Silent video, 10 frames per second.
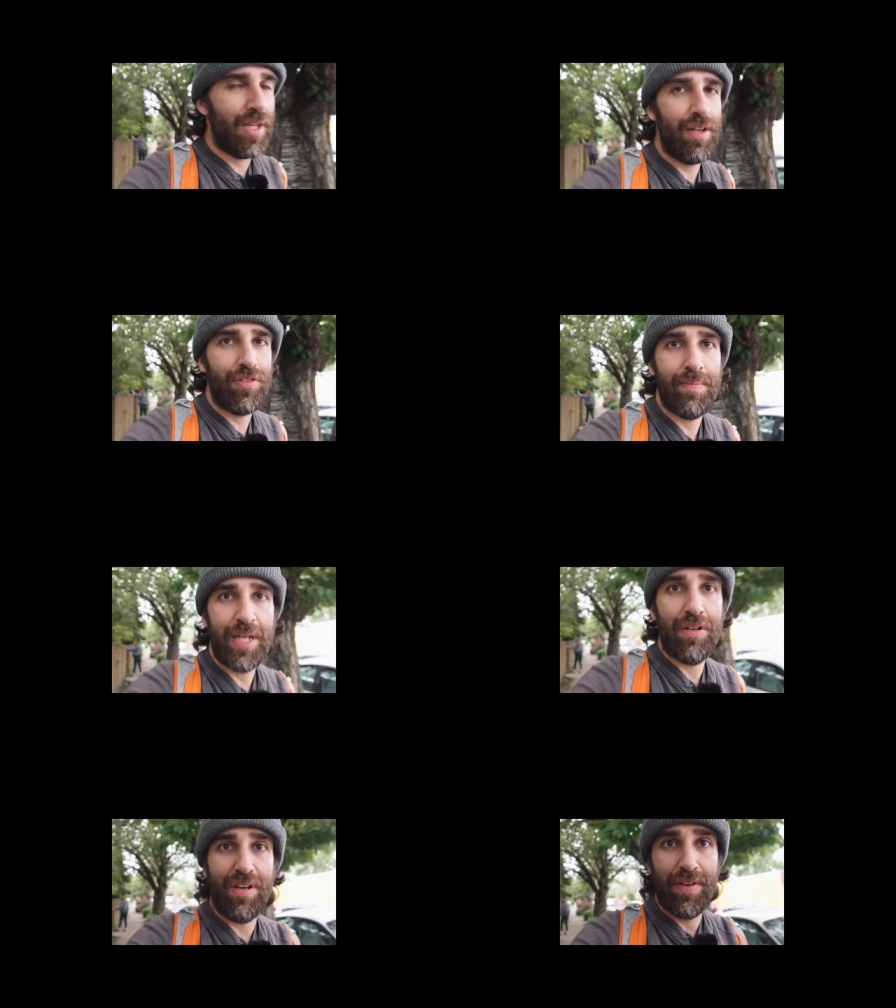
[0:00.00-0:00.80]
Many of you
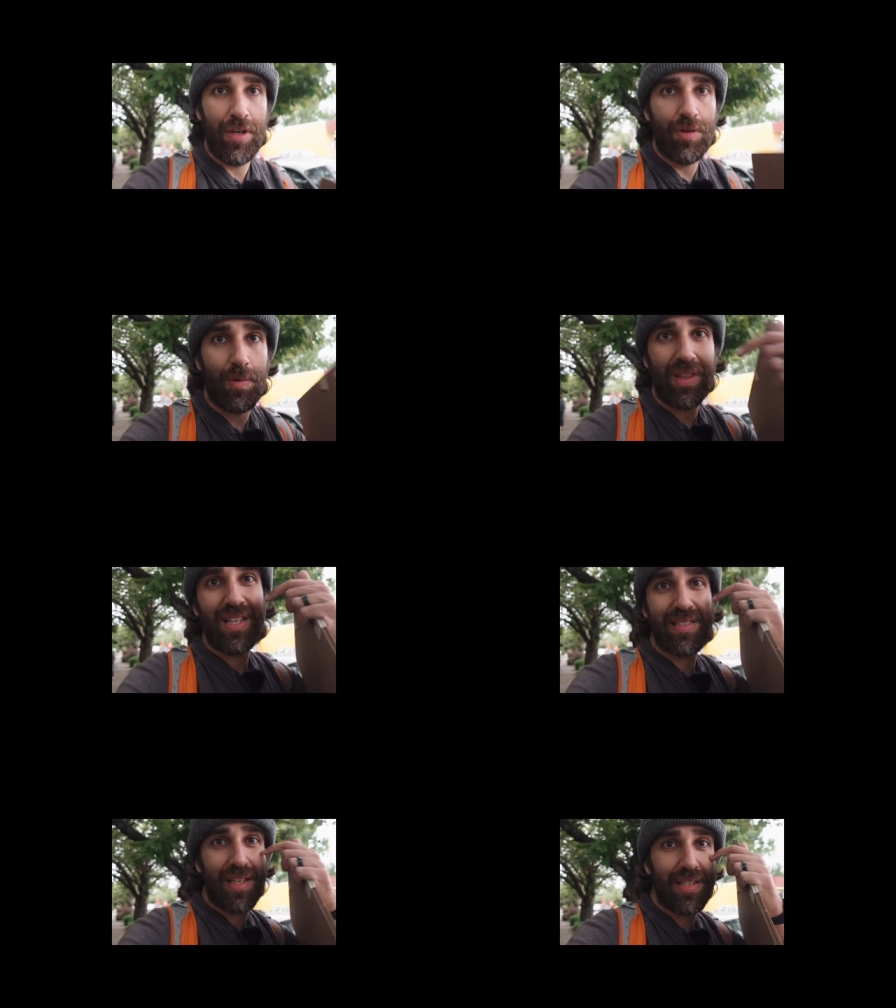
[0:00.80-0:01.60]
might not even know
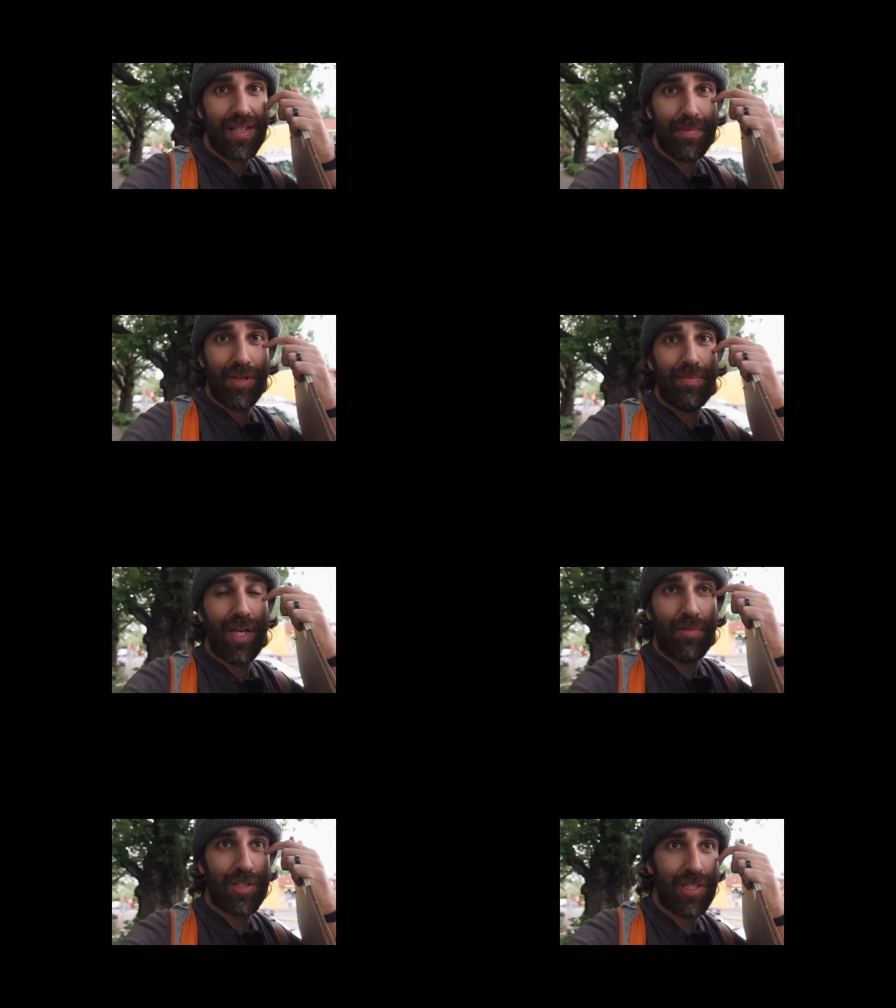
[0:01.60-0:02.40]
what this thing is about,
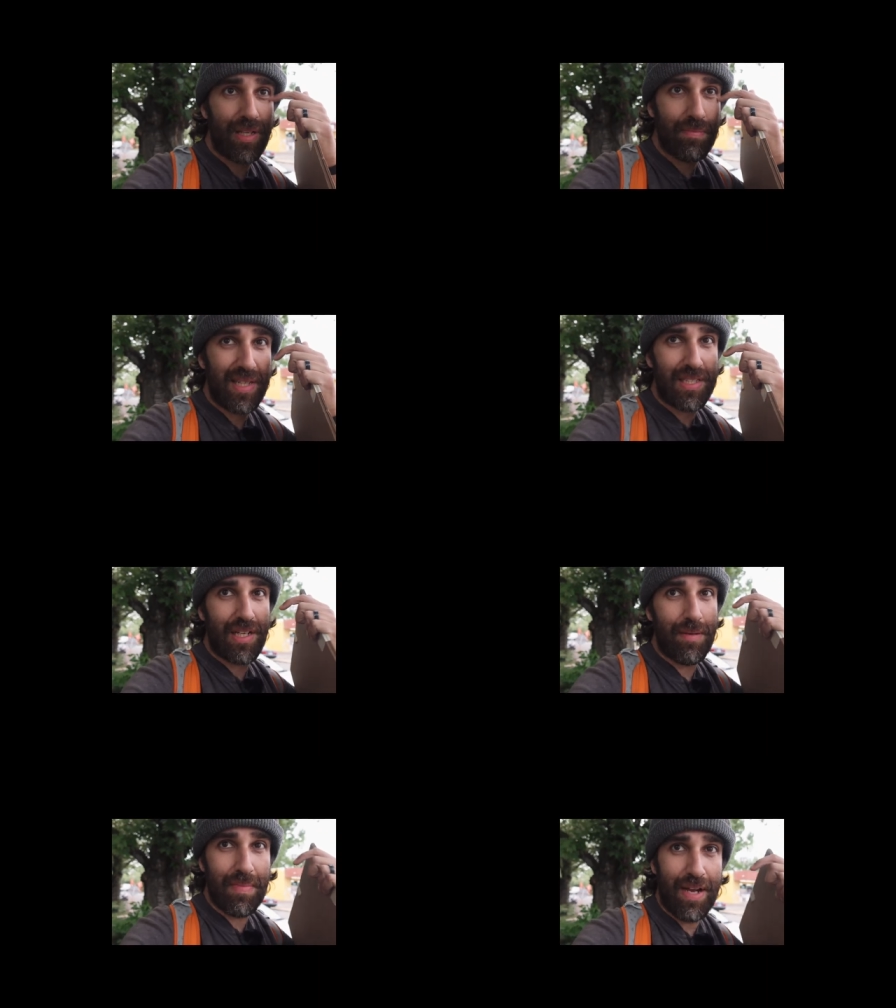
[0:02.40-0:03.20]
but it was uh,
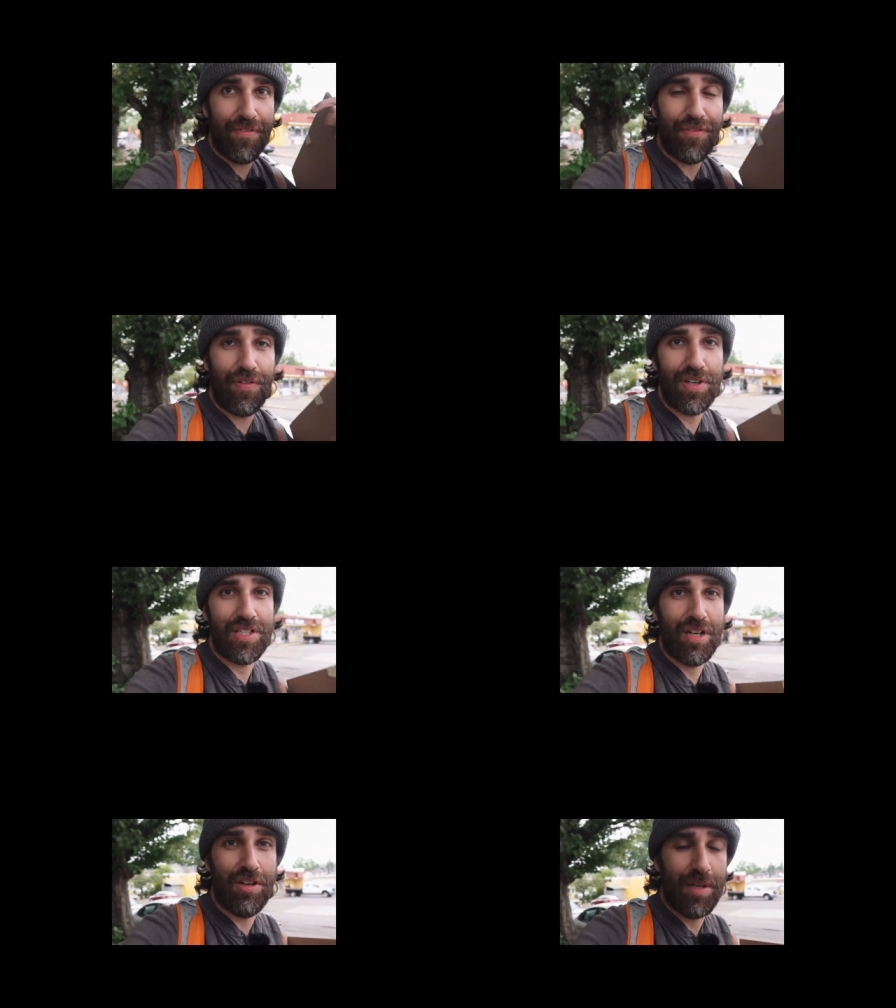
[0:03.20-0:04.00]
basically my
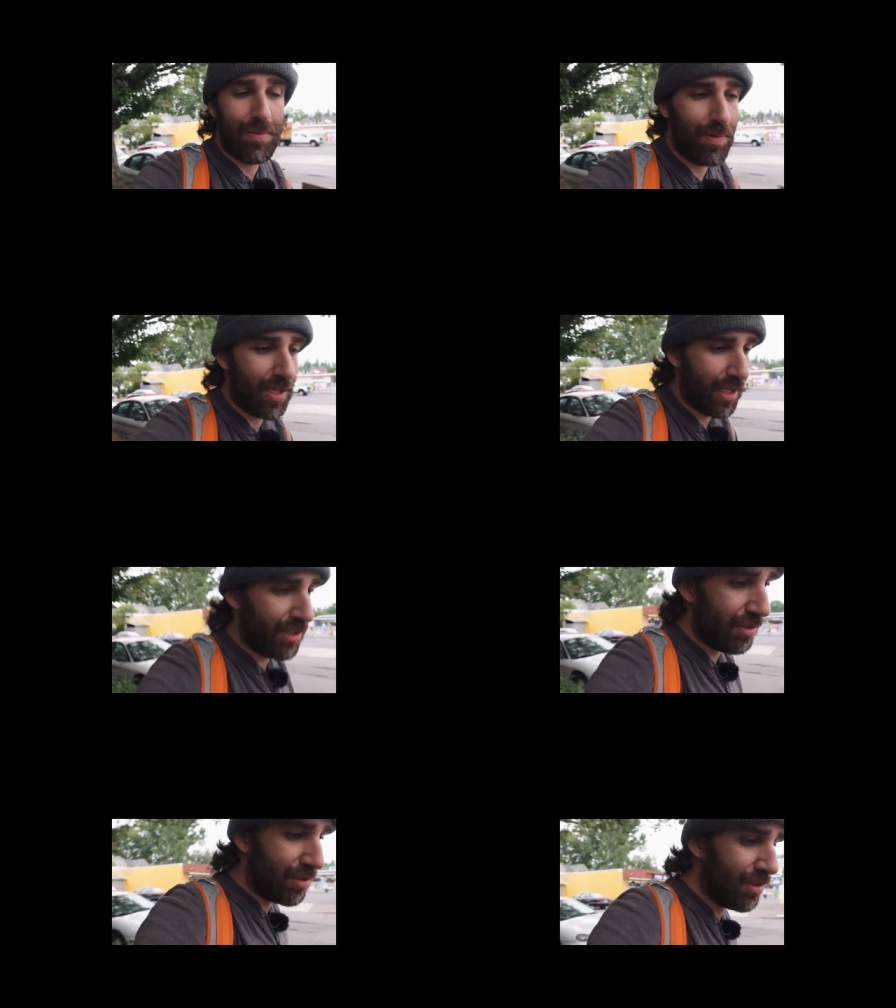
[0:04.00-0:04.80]
first and only
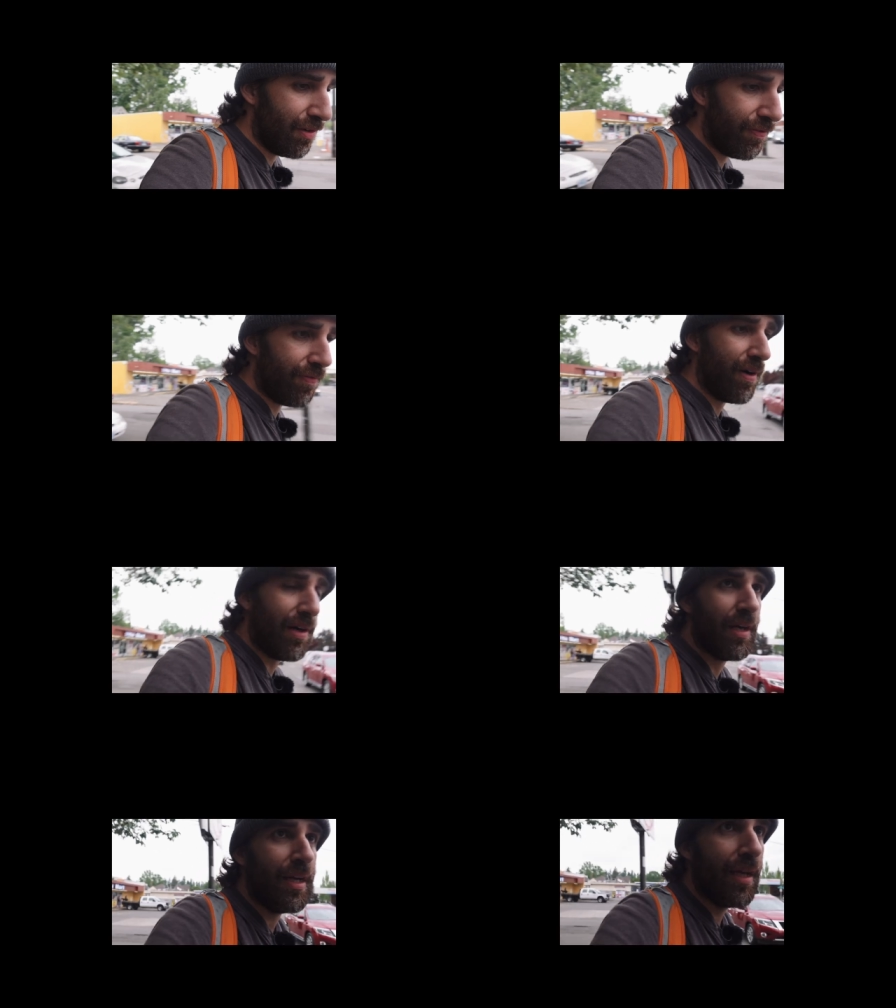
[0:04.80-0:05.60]
publication so far,